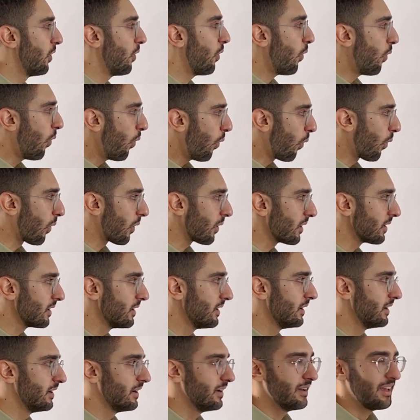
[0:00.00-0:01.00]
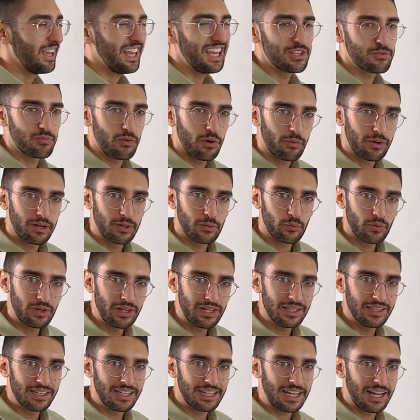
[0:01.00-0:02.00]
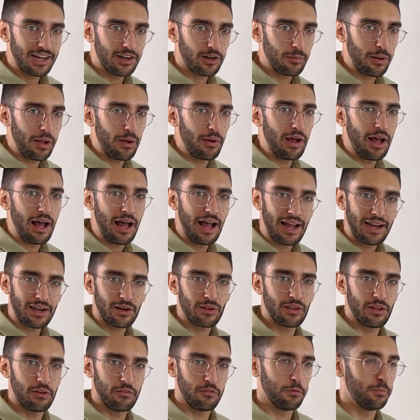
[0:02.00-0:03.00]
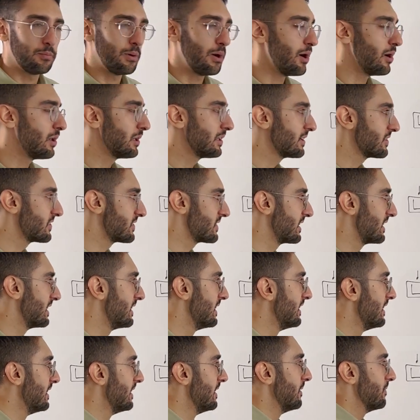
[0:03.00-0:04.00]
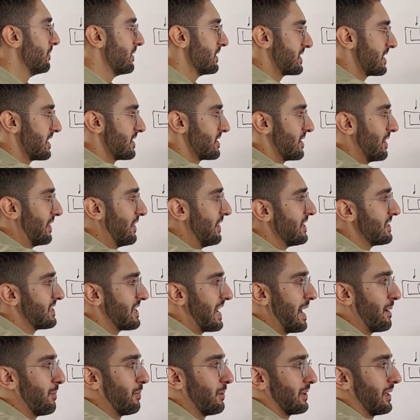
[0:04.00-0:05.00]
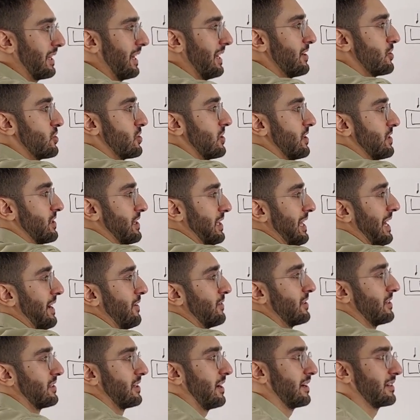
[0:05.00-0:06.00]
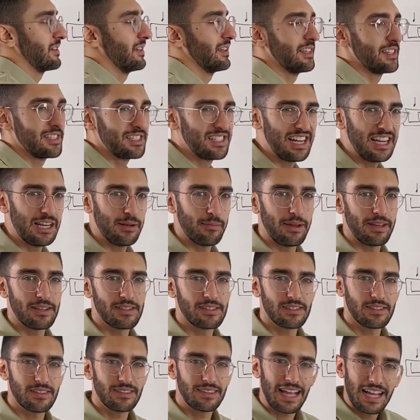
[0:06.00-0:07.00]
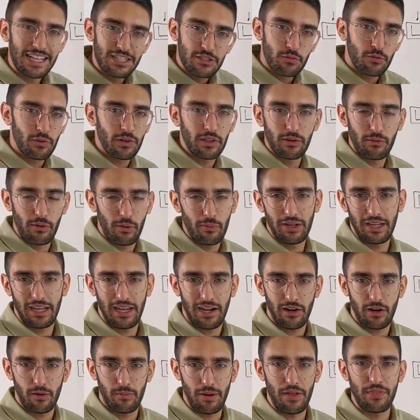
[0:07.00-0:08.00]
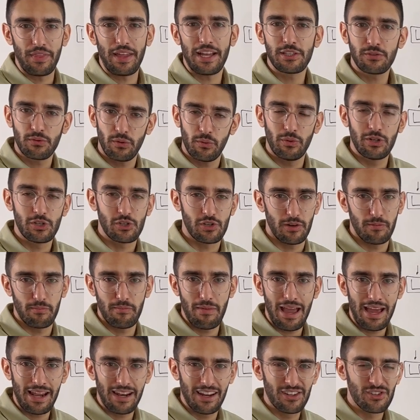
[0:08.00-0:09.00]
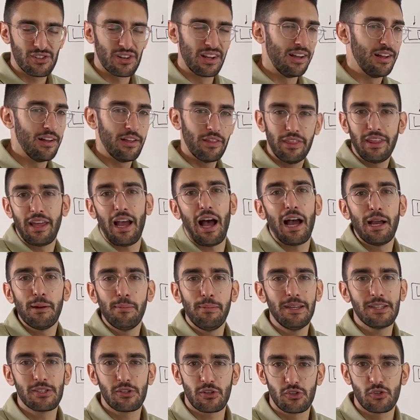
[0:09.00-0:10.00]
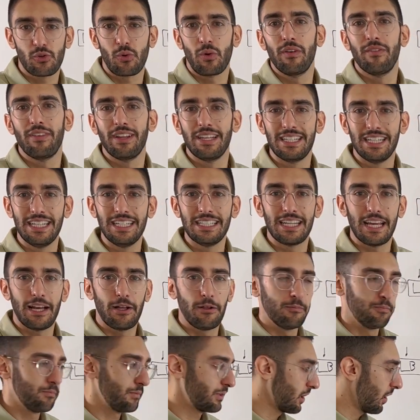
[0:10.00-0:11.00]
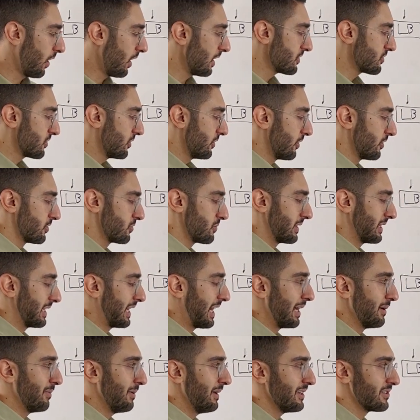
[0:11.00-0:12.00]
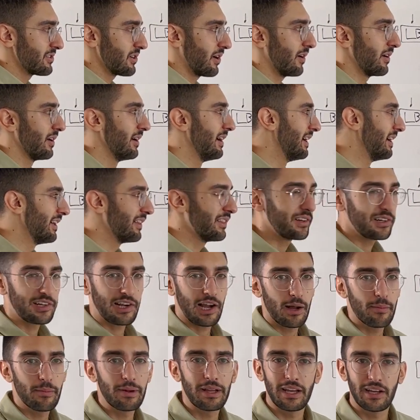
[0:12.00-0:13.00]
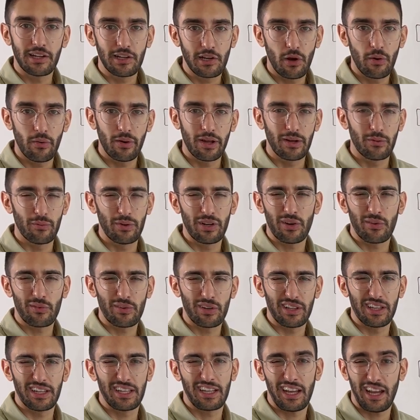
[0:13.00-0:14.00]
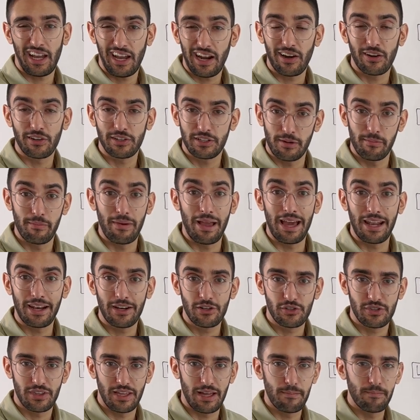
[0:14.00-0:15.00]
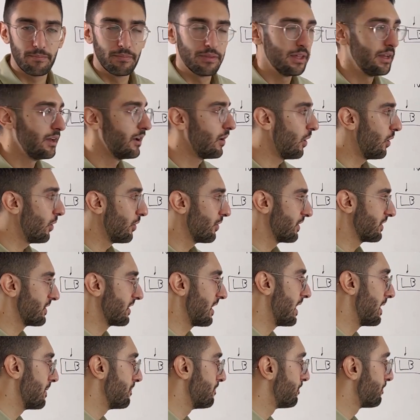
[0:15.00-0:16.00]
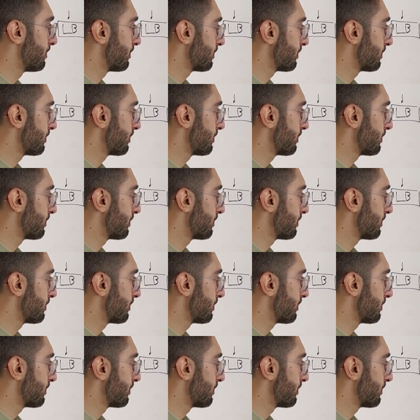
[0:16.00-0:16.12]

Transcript: Or is what we really care about a higher level policy that says this application is allowed to talk to this database? That's really what we care about. That's what we should manage. The IPs are sort of a detail. Consul knows what the IPs are. They're coming and going. We don't really care to manage them all the time.